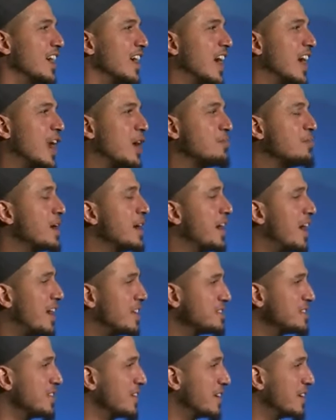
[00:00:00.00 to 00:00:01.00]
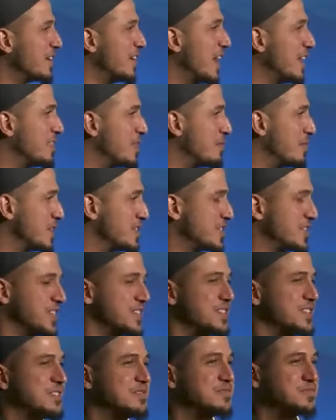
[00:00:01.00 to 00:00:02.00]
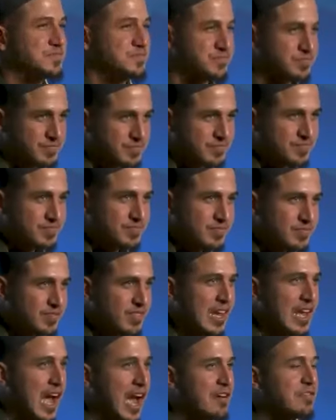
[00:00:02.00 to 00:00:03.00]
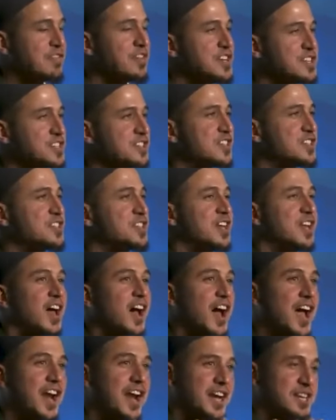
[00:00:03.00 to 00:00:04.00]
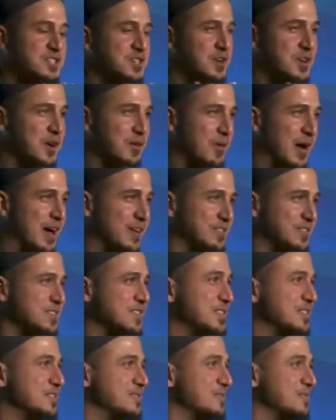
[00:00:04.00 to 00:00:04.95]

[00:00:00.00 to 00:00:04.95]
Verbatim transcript: and i prayed asr at the masjid i finished the salah and i turn around